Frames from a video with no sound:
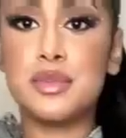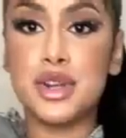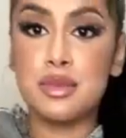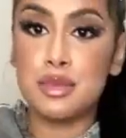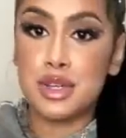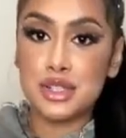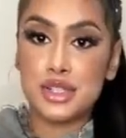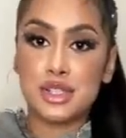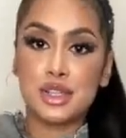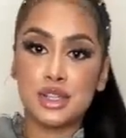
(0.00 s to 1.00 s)
Pretty
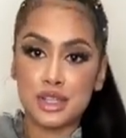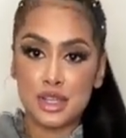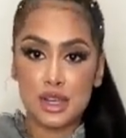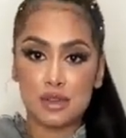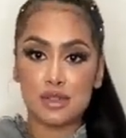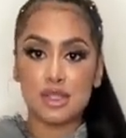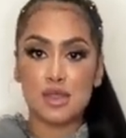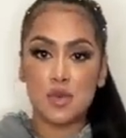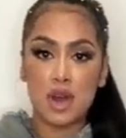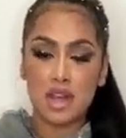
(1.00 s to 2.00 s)
much, y'all gonna
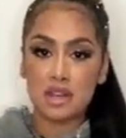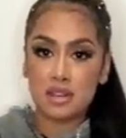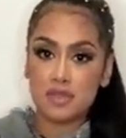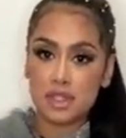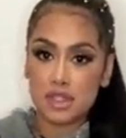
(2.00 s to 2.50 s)
see why I love it